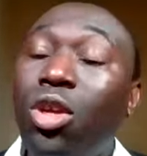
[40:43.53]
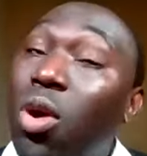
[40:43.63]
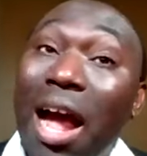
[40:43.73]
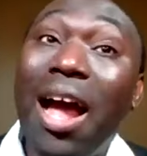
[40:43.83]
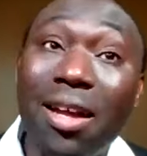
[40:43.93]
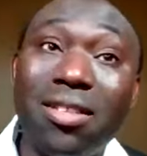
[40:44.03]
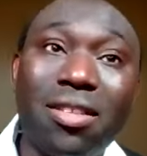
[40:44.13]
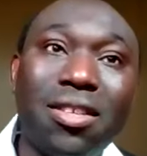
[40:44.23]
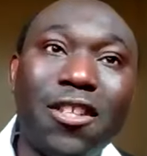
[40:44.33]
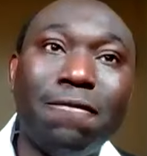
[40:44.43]
You
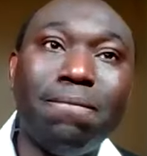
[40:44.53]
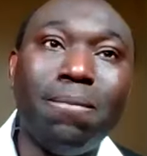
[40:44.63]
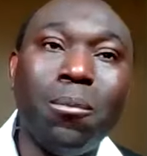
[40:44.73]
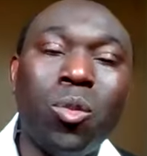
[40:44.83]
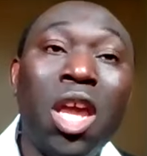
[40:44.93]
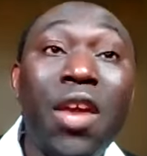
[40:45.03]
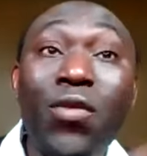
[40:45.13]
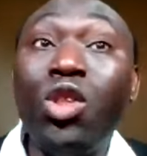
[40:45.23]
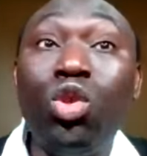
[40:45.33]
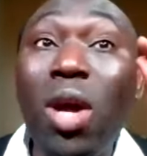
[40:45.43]
can't.
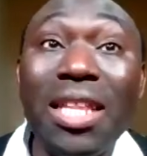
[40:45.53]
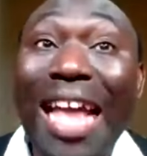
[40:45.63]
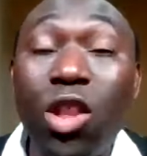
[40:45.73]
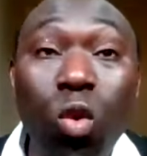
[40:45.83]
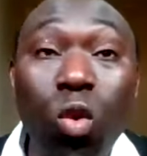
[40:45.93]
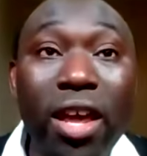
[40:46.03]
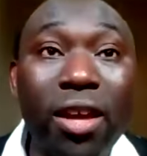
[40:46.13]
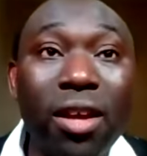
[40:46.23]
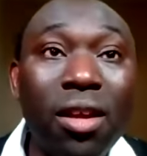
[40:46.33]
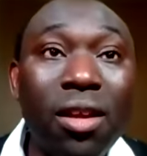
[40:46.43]
If you do it that
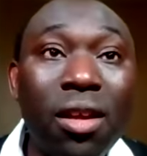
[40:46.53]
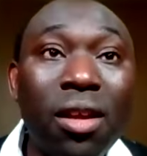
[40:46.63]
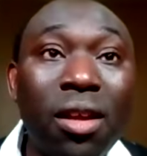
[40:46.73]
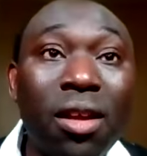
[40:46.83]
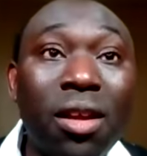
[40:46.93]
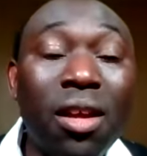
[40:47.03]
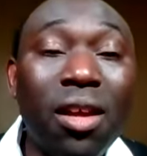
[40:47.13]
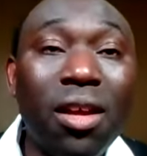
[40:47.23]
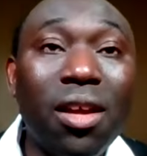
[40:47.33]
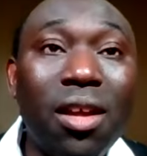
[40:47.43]
way,
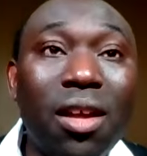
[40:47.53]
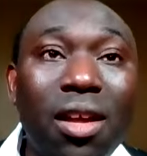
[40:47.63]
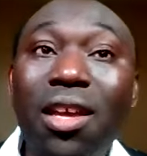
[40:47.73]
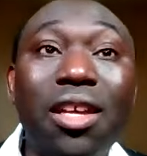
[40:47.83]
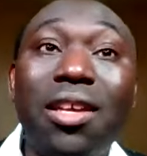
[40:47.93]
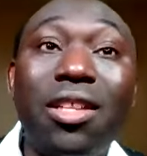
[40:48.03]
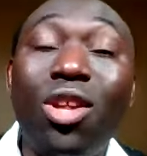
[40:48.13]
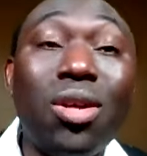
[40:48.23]
it